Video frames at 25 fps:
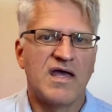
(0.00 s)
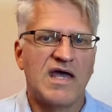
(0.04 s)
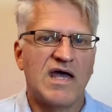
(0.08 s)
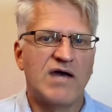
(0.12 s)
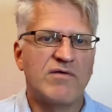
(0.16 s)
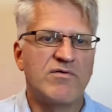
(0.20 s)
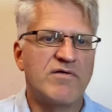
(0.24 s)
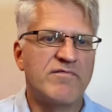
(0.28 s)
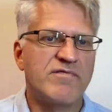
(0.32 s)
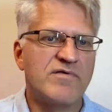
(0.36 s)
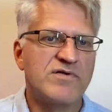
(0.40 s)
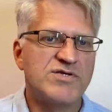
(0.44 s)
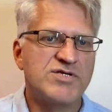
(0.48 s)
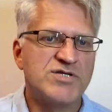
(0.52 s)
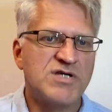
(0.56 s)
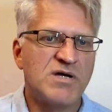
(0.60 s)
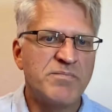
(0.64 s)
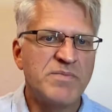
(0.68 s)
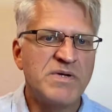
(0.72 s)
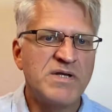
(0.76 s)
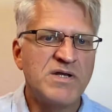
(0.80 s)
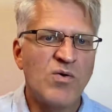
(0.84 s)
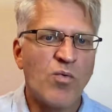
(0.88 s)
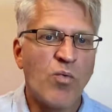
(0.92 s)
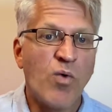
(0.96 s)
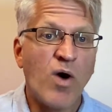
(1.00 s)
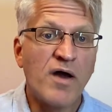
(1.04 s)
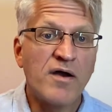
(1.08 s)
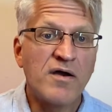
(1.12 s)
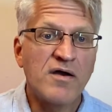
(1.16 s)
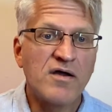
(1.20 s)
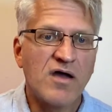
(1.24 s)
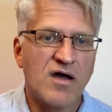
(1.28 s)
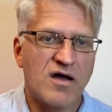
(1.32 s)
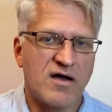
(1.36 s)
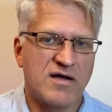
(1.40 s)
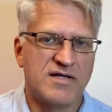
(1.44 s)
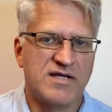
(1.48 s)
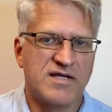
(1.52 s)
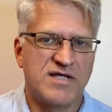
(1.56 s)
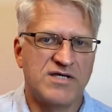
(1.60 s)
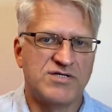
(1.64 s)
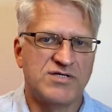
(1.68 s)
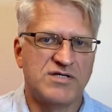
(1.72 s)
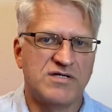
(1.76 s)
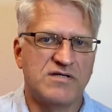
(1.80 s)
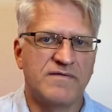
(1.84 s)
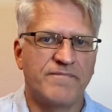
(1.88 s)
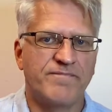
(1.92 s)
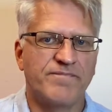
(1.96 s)
However, jumping to water
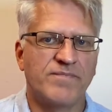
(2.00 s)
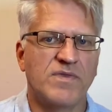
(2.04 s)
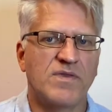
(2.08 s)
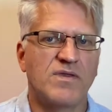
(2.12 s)
cognition,